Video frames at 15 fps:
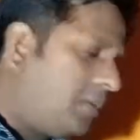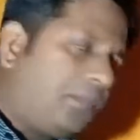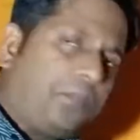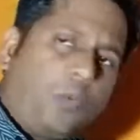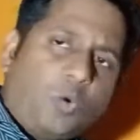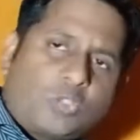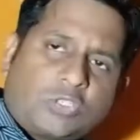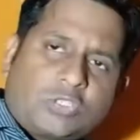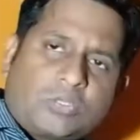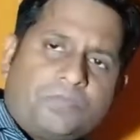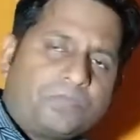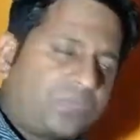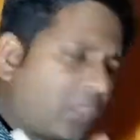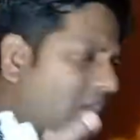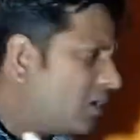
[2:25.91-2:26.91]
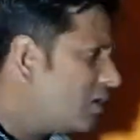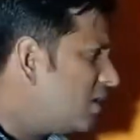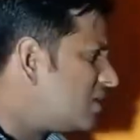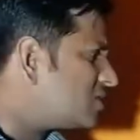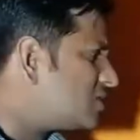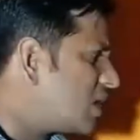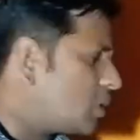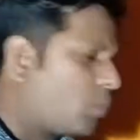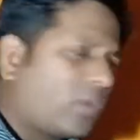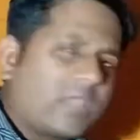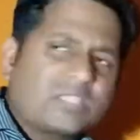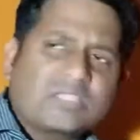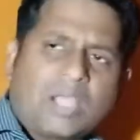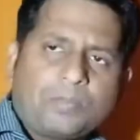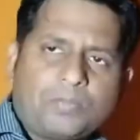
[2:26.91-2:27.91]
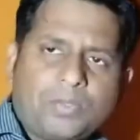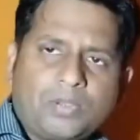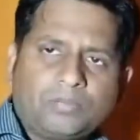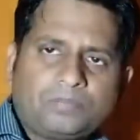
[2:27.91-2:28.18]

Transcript: post. Let us take one example.